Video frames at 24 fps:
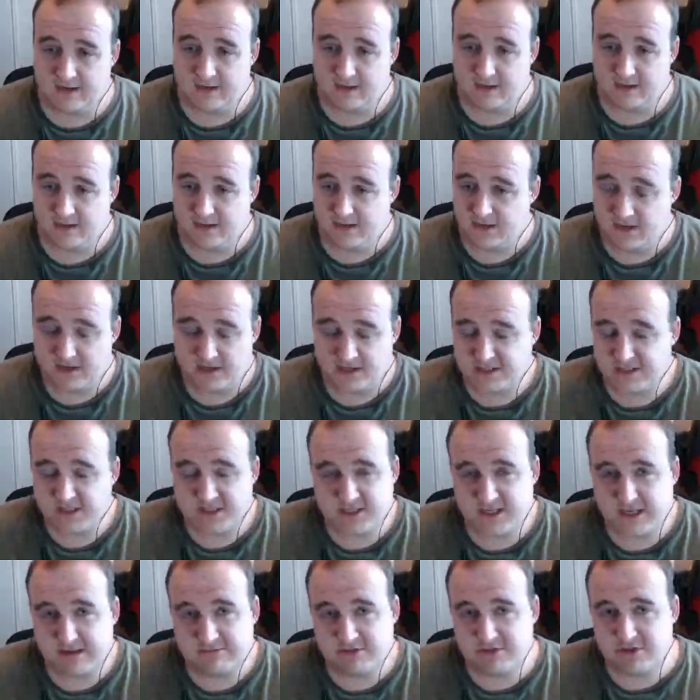yeah, it's the
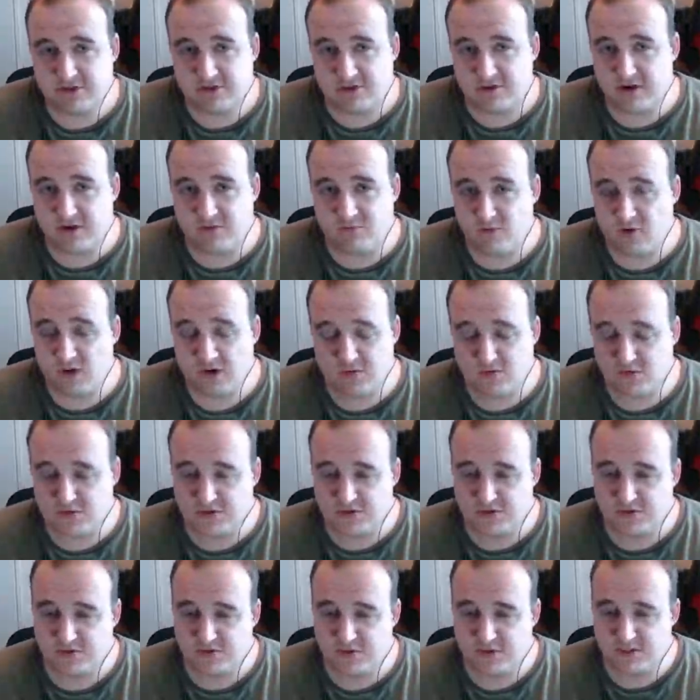same story in World War
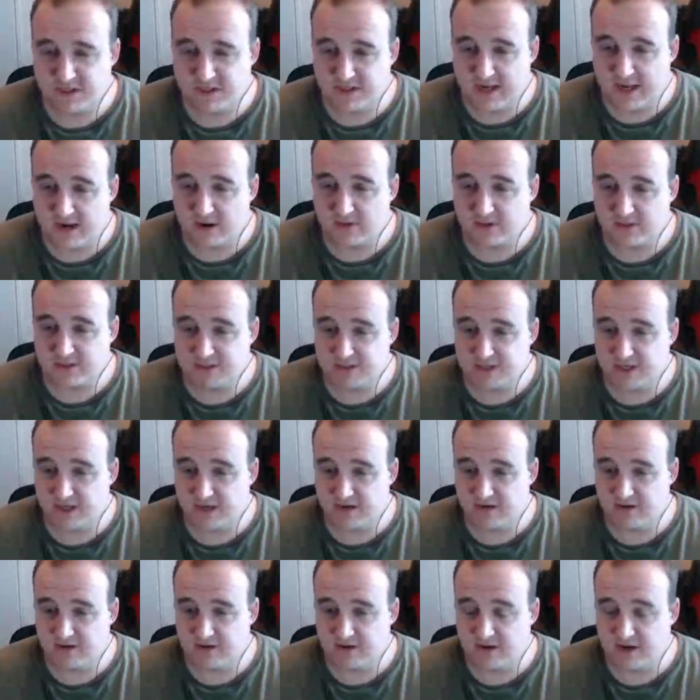II as it now is
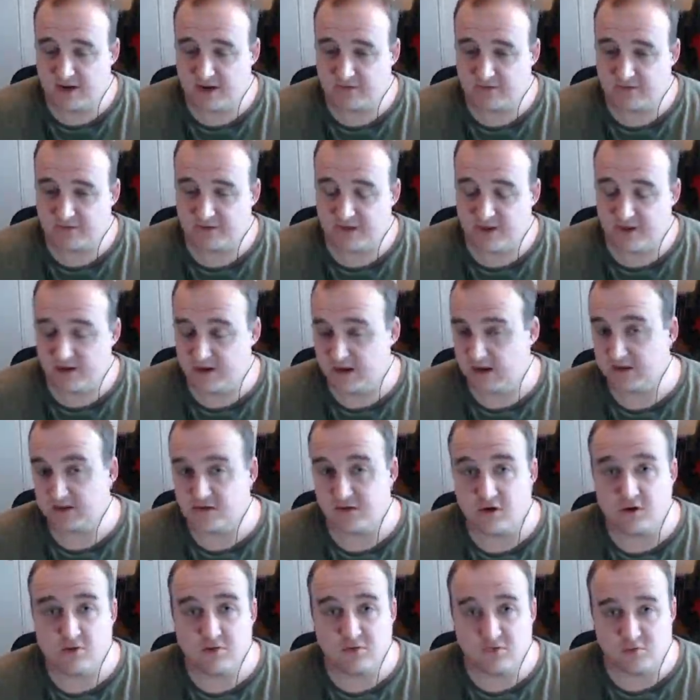in
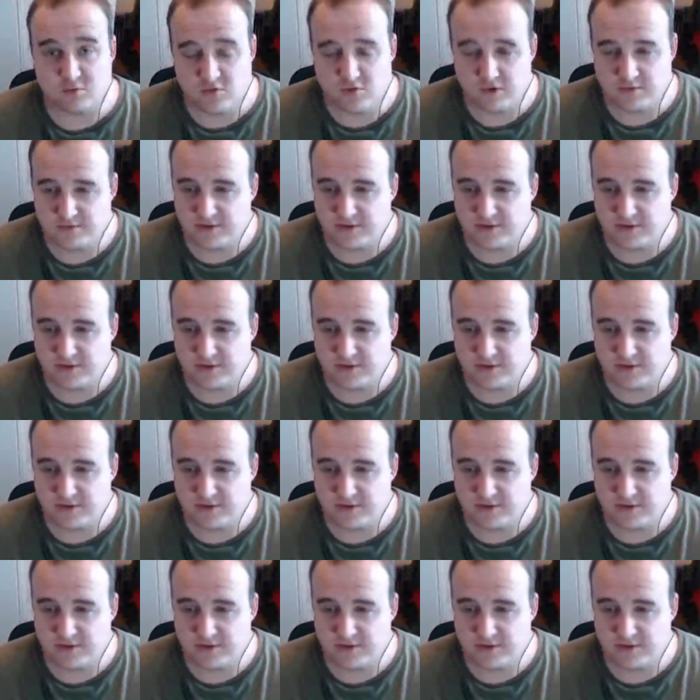Cold War,